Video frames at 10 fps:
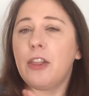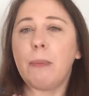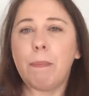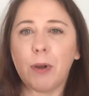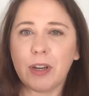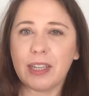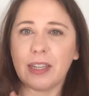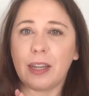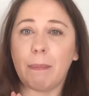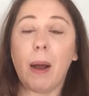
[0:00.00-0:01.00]

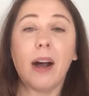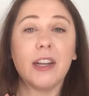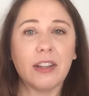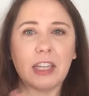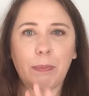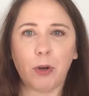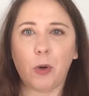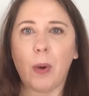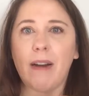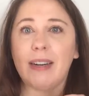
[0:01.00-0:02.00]
The parts of this
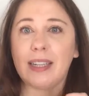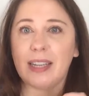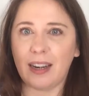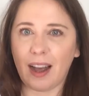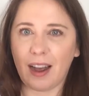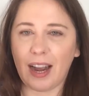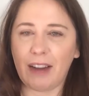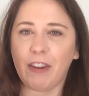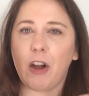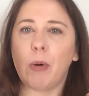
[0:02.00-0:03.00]
book where it's
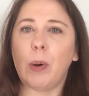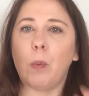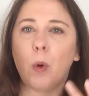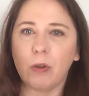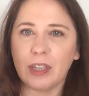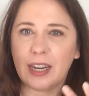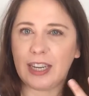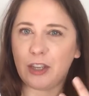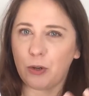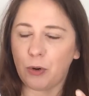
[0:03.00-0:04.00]
alive are when Walter
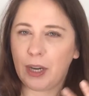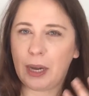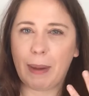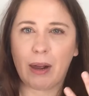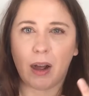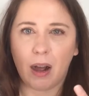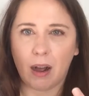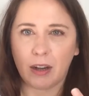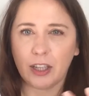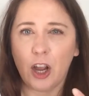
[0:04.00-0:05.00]
is talking about
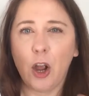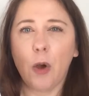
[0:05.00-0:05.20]
art,